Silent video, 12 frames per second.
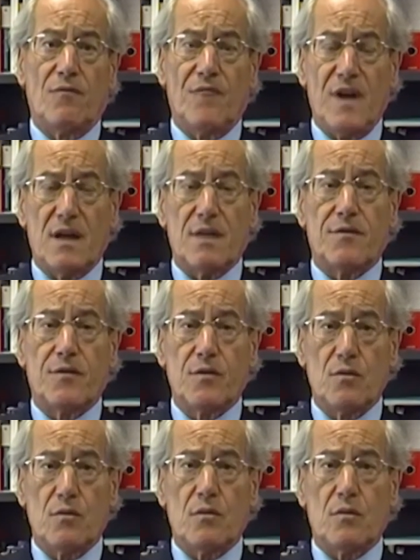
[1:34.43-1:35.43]
Very
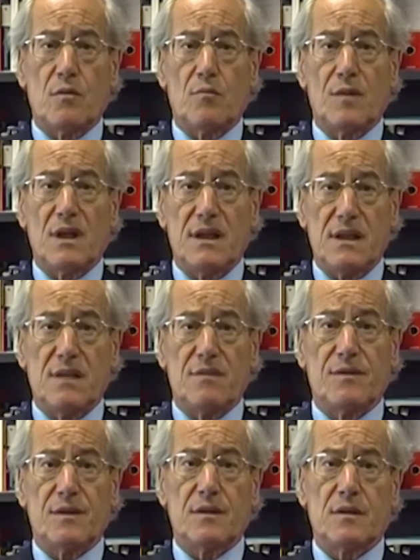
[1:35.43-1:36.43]
few
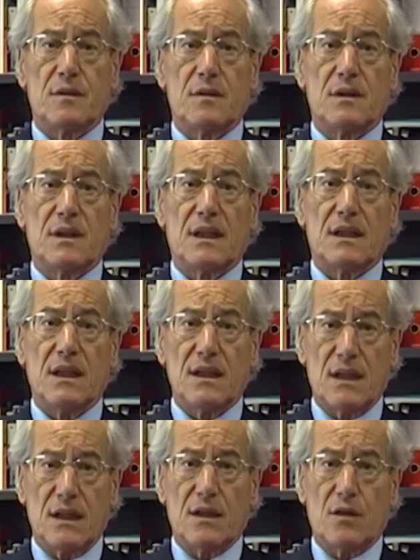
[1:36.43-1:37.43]
believed that
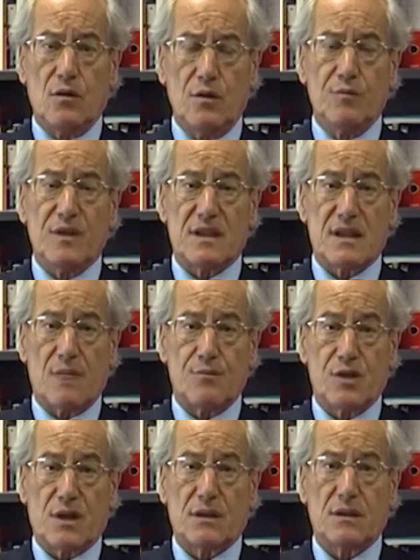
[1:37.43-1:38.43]
Italy could be
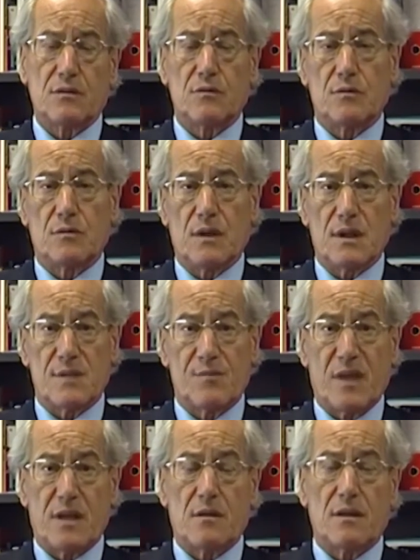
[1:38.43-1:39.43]
subject to a
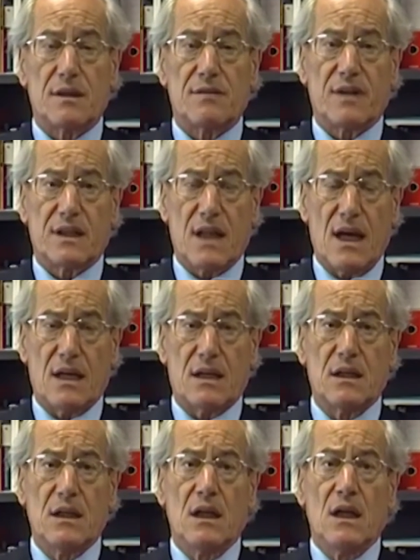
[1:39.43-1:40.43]
speculative
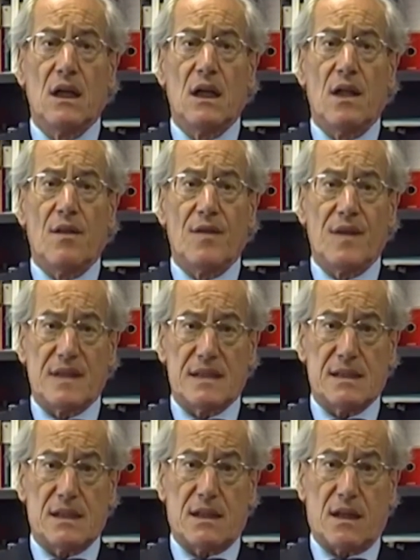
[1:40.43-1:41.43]
attack.
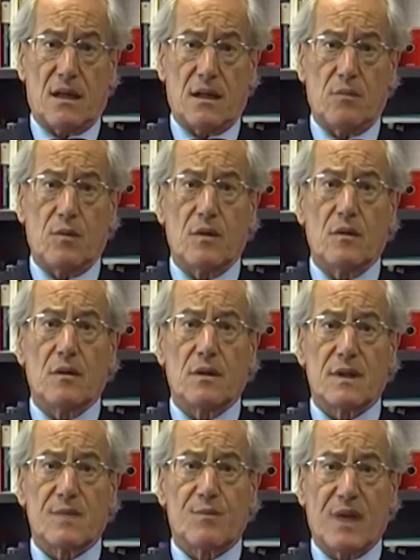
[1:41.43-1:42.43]
This is the time.
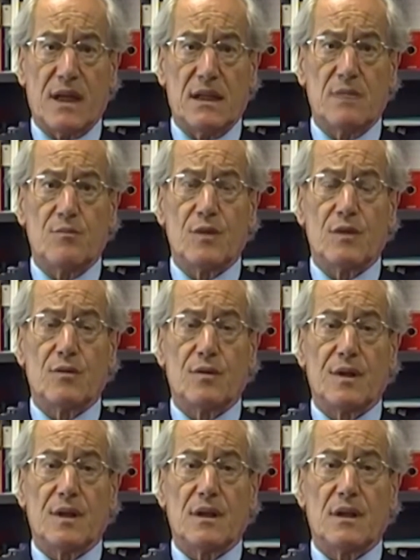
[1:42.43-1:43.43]
The spread
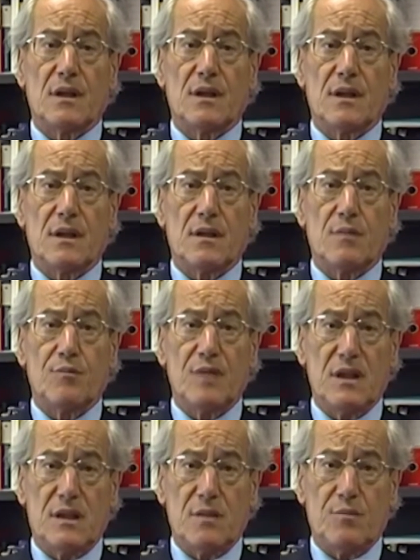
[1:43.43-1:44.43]
between the
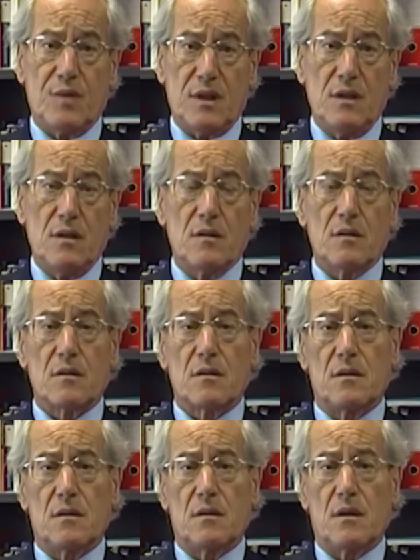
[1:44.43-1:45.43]
BTP
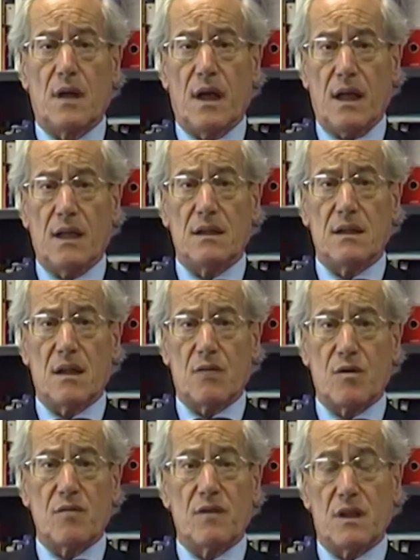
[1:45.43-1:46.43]
and the
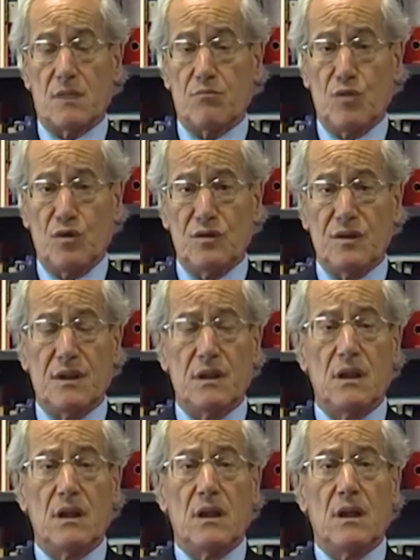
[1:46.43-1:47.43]
equivalent Bund